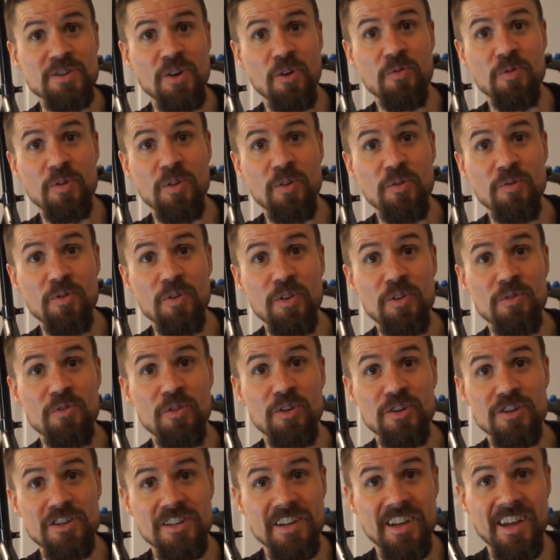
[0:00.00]
off with a fully
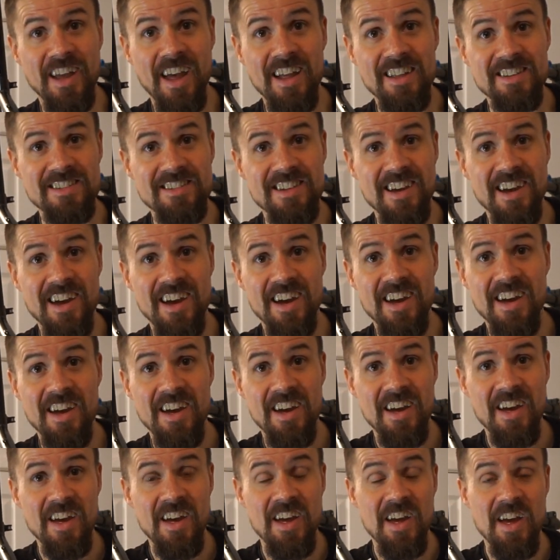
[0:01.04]
functioning headset,
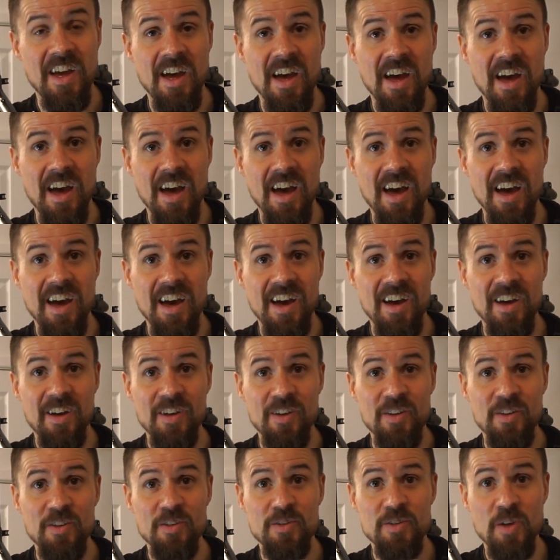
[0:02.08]

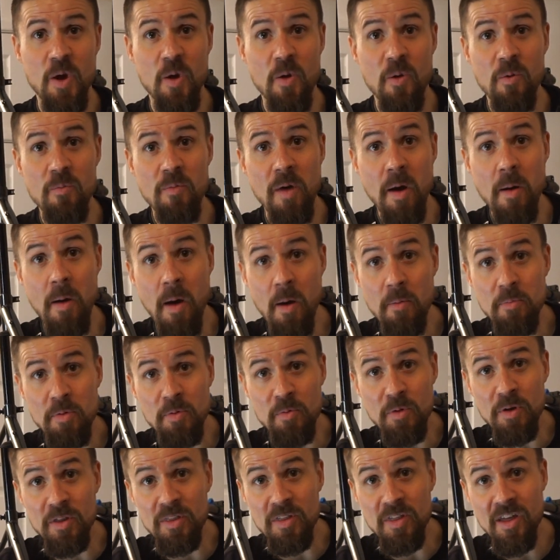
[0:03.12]
so I'm happy
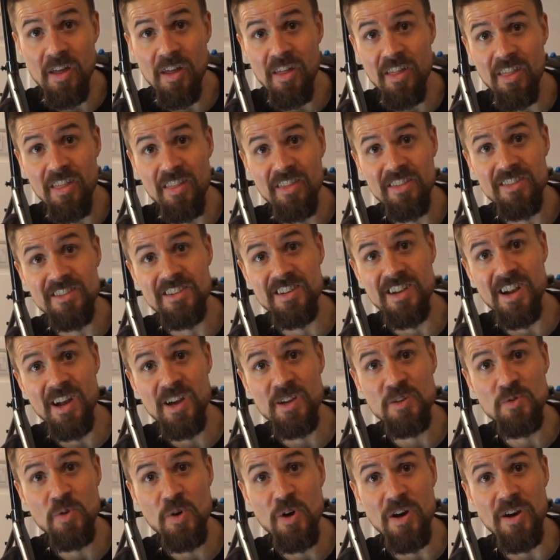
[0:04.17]
with
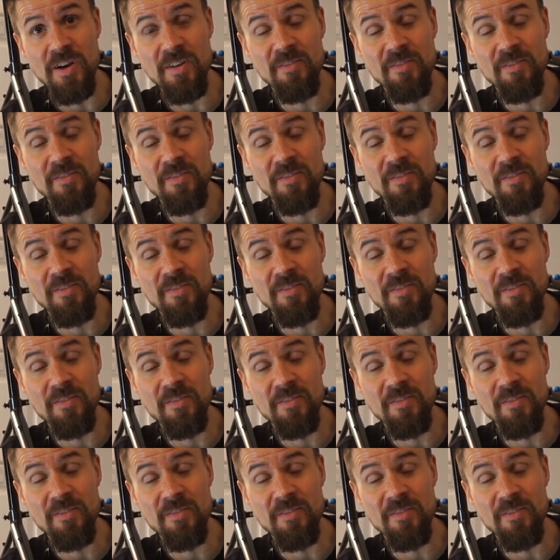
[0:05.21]
tonight's work.